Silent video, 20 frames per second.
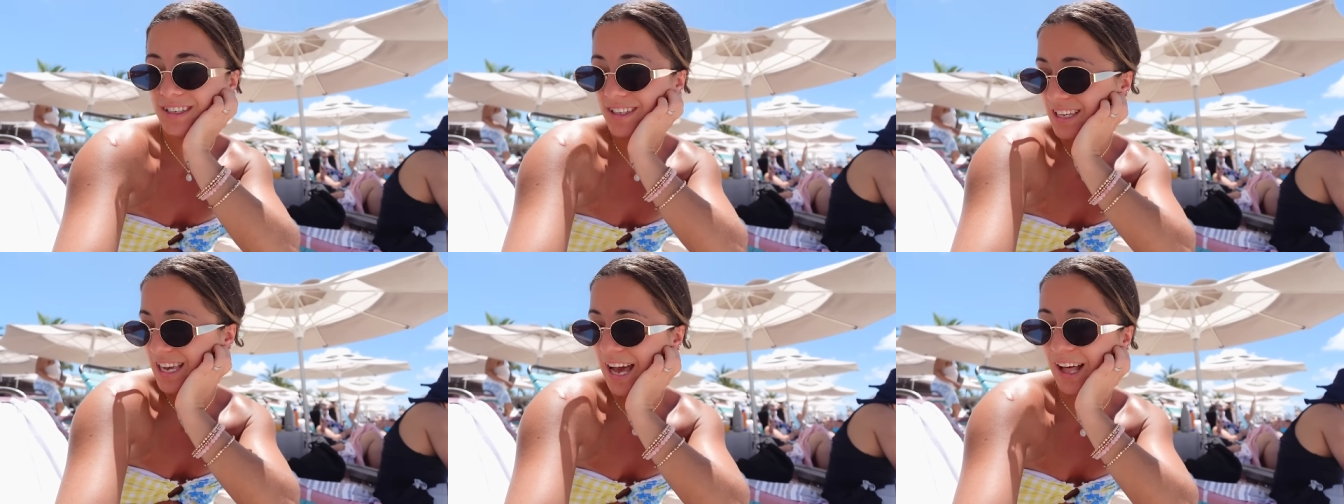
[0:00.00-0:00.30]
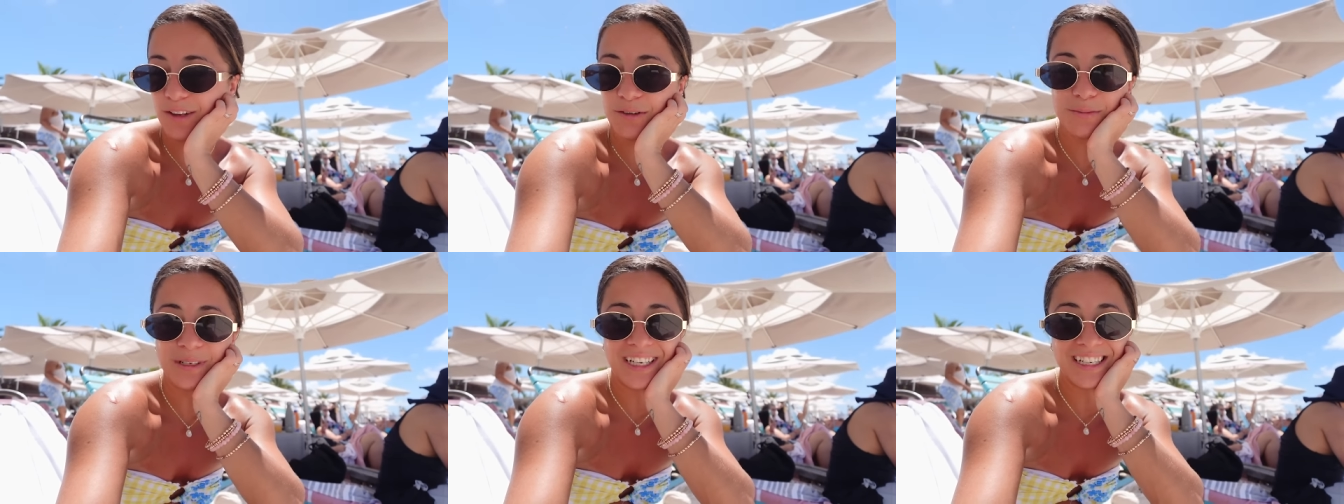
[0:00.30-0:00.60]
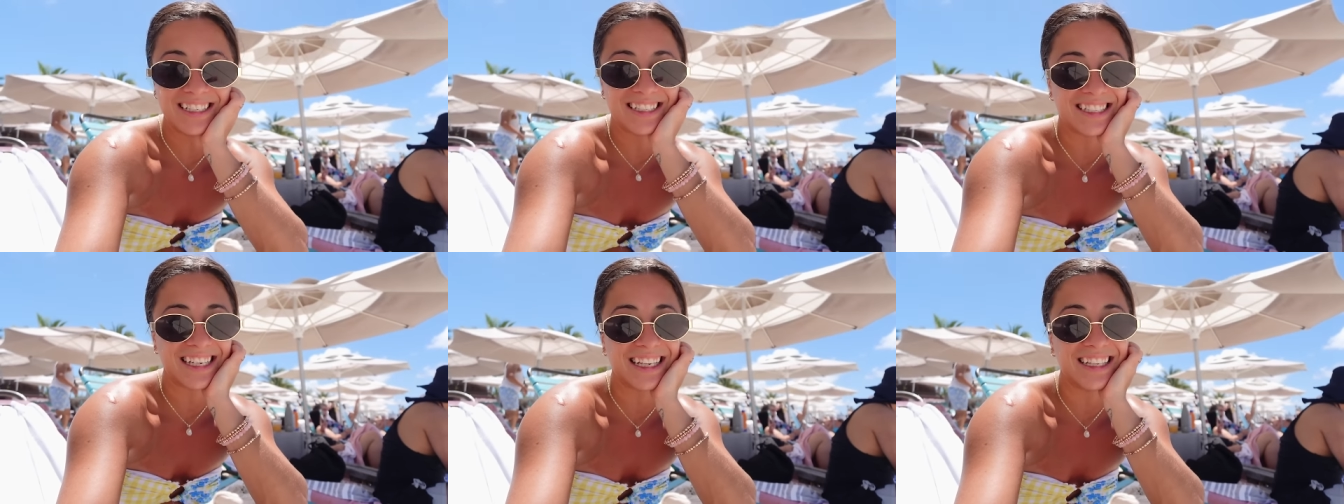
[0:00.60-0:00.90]
Callum
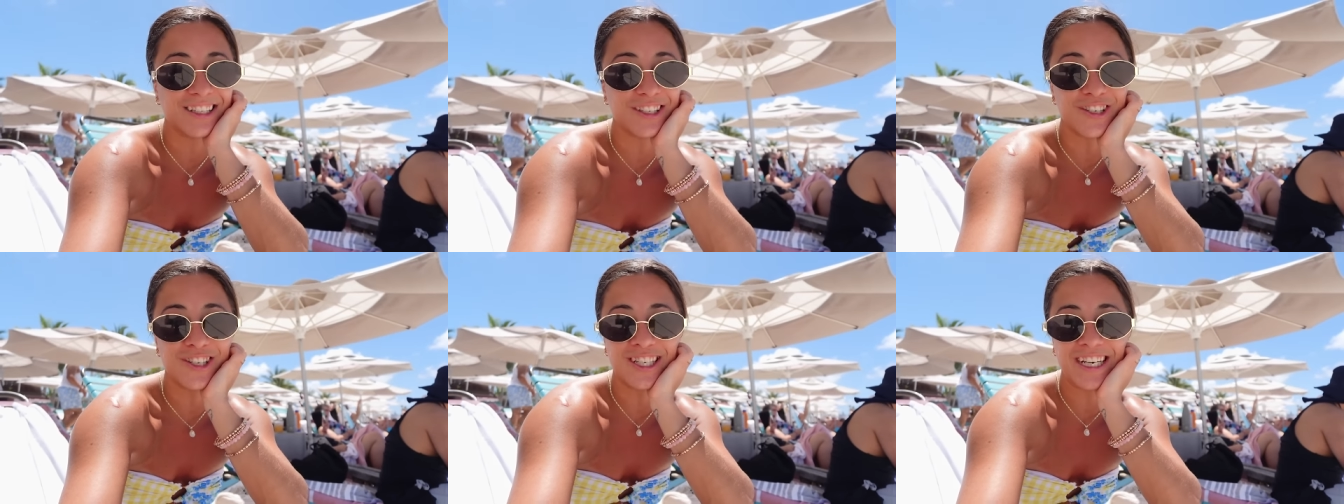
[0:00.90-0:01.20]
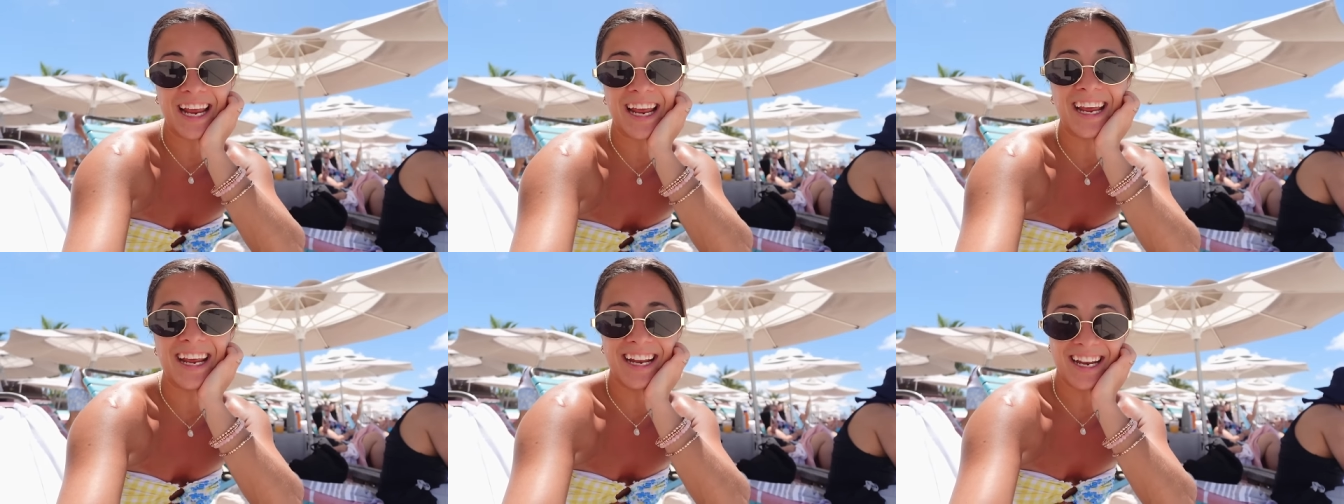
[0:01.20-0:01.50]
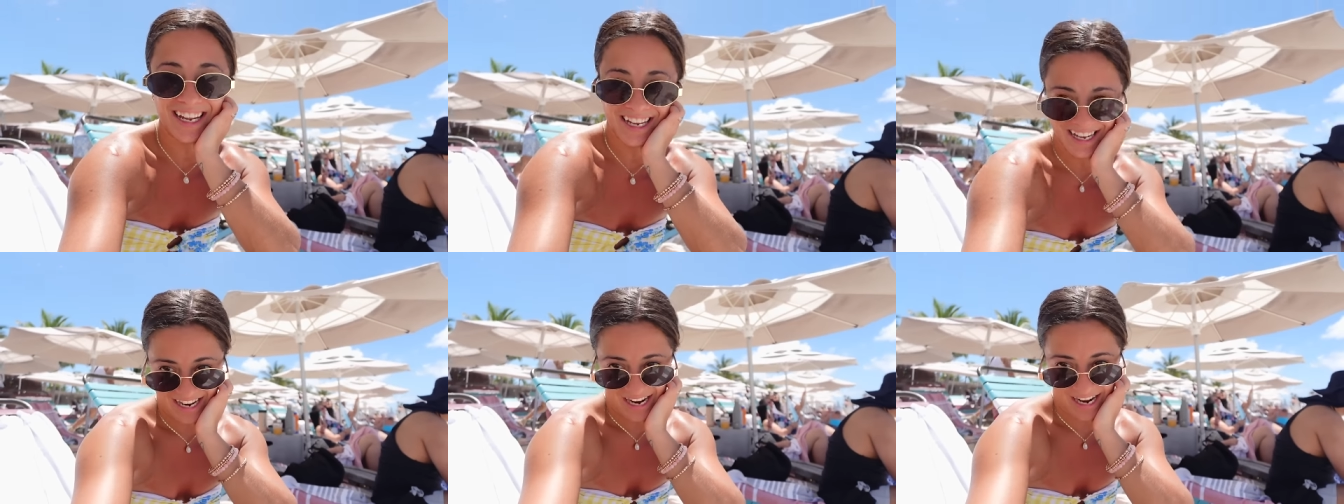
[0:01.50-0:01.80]
can sit in the shade.
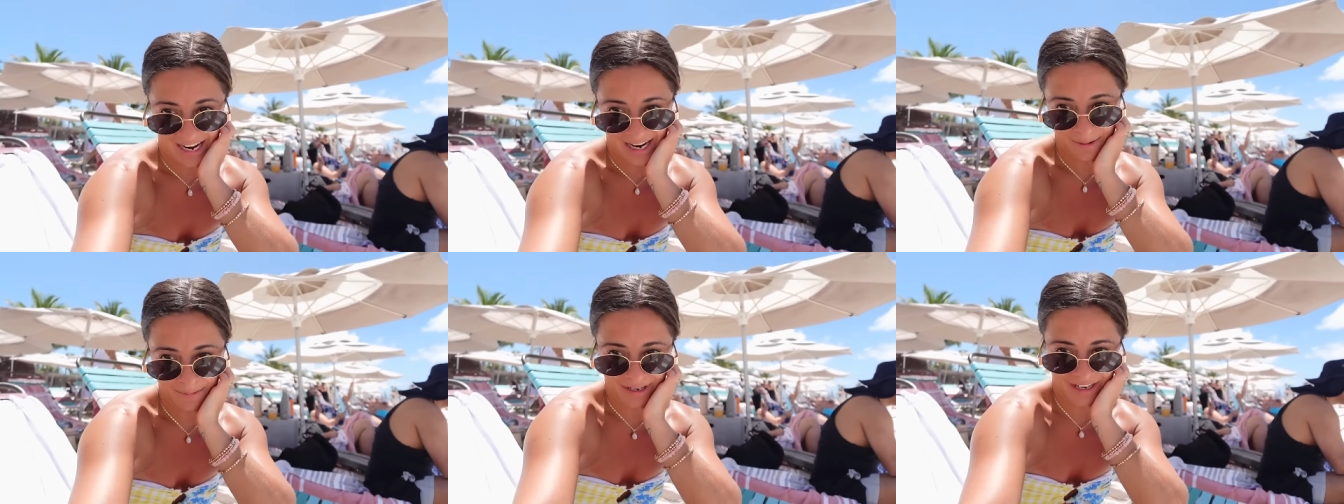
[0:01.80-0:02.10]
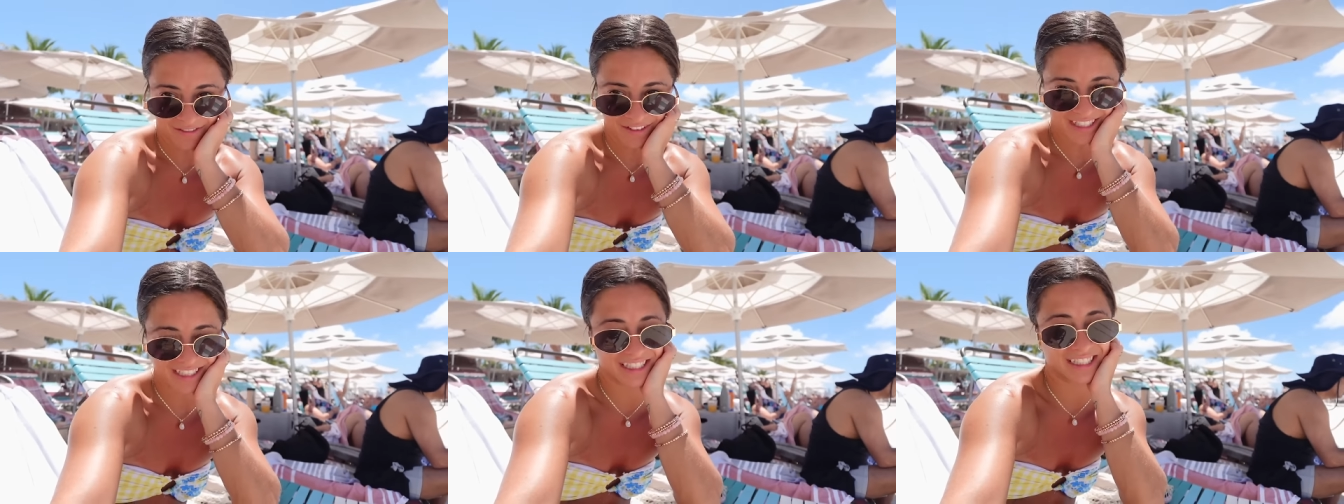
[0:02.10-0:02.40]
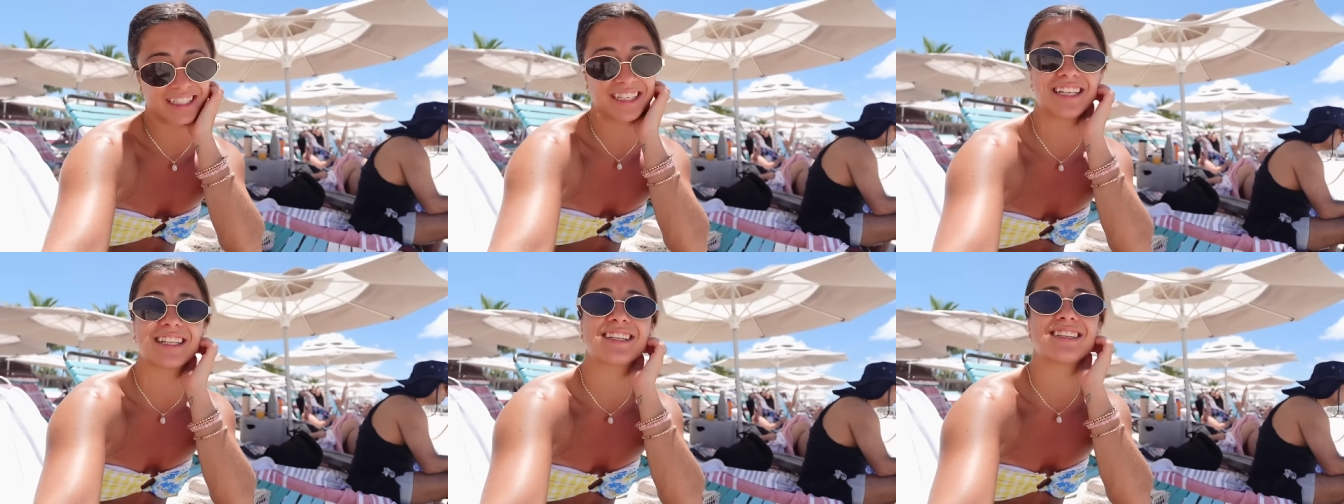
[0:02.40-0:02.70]
I'm
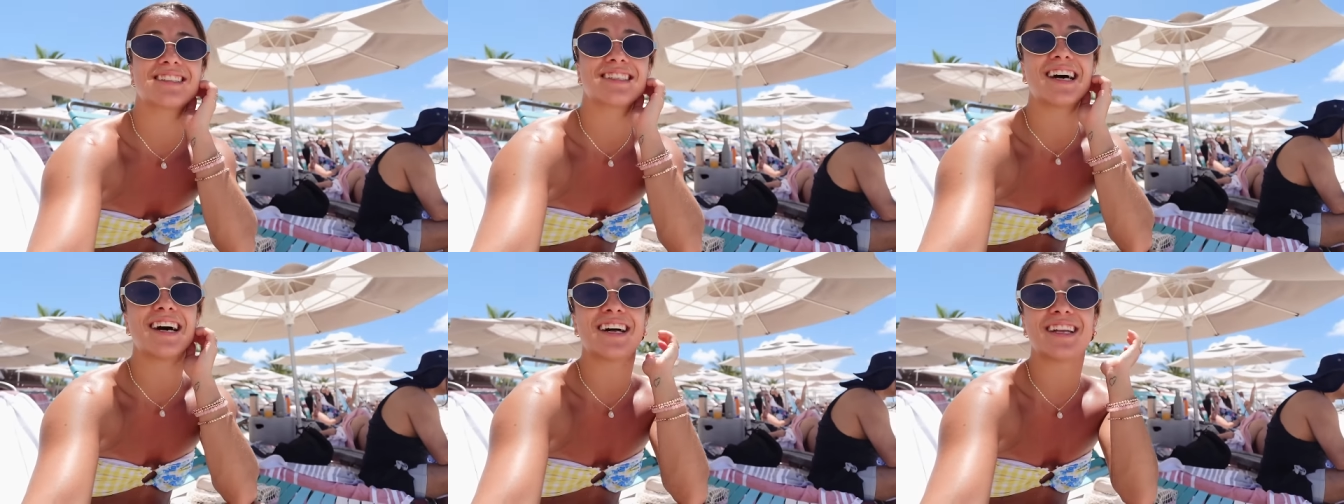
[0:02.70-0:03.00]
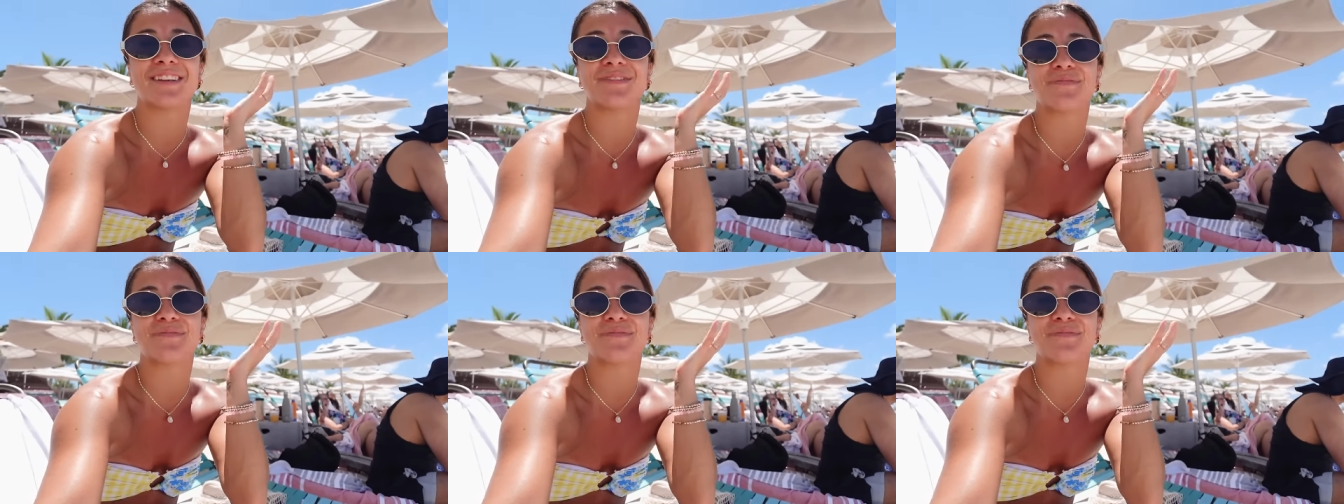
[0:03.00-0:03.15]
obviously in the sun,